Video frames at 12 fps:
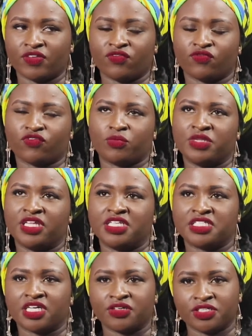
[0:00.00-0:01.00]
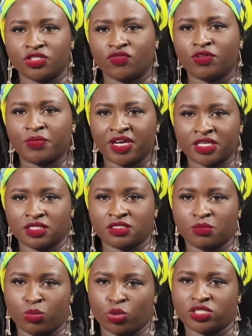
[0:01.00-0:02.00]
for me, the integrity of the brand is
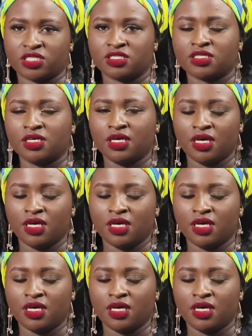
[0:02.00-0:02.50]
important.